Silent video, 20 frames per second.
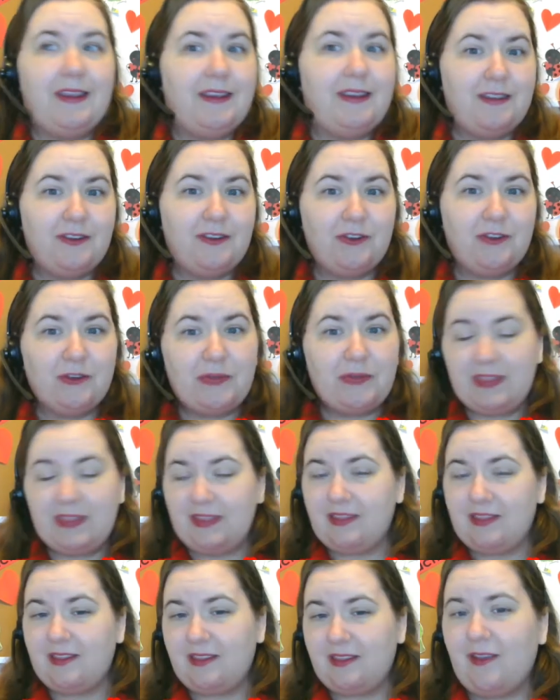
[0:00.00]
Your
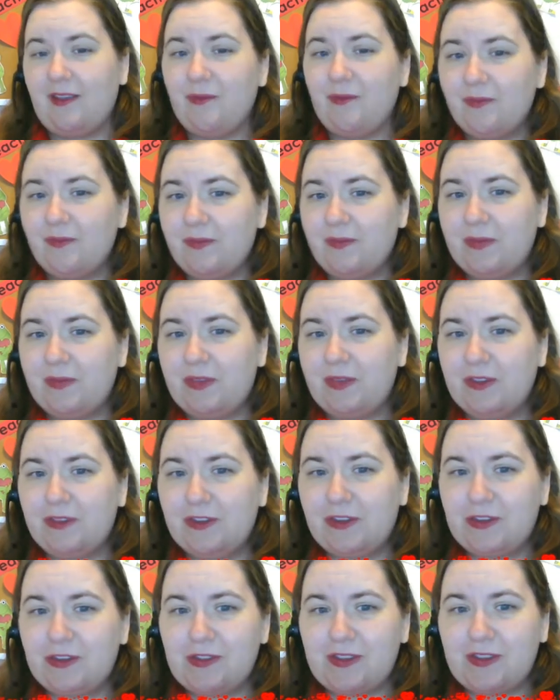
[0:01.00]

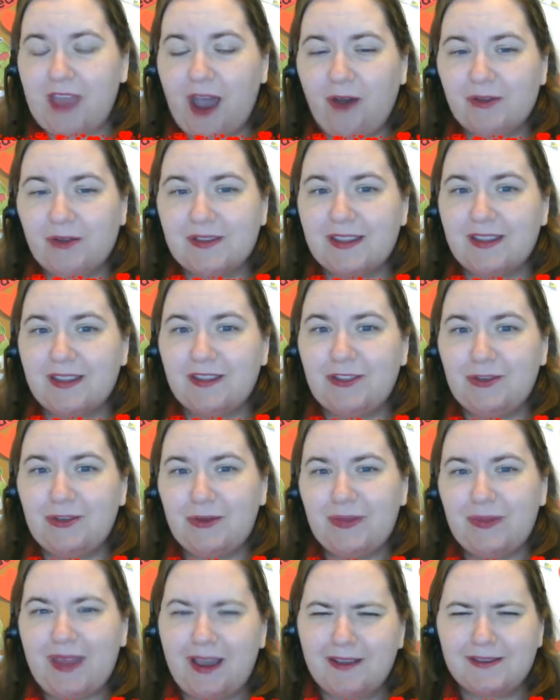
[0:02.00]
1,000th,
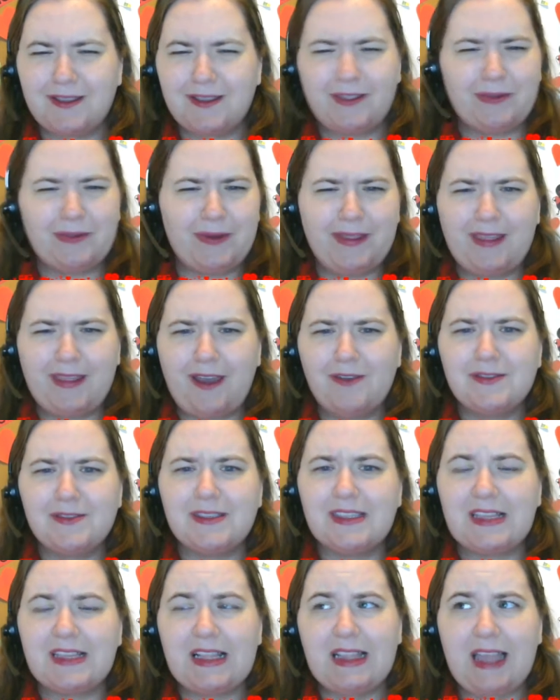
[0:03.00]
2,000th,
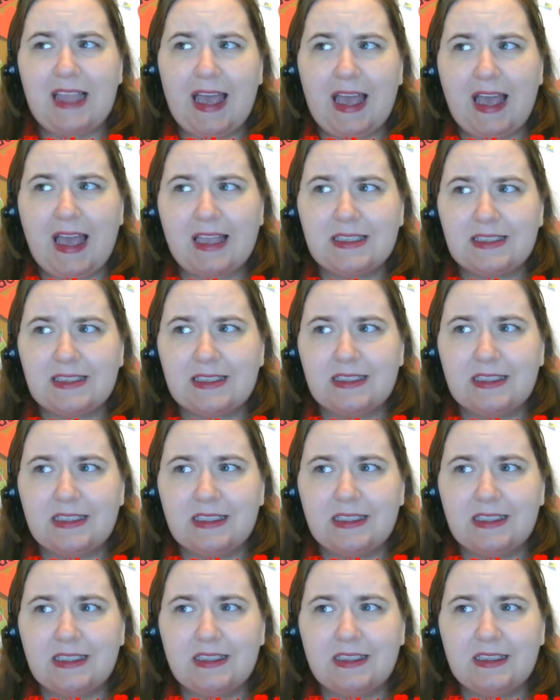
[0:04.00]
3,000th class.
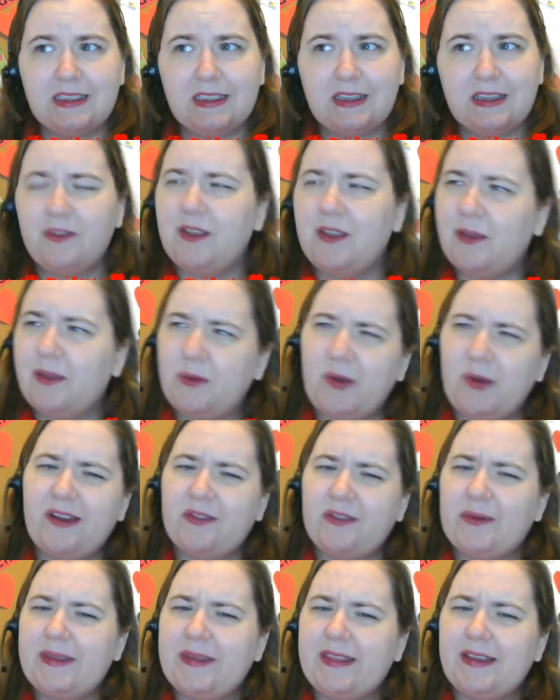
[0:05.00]
I don't think I'm
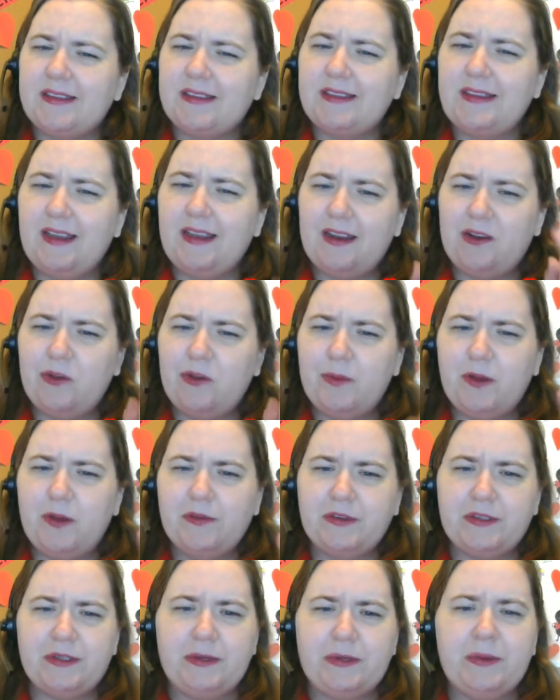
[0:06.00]
quite at 3,000 yet. I know I'm
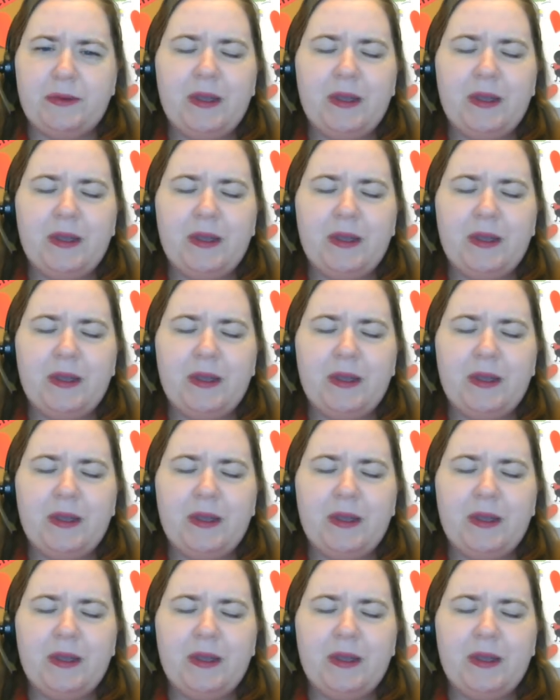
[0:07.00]
over 2.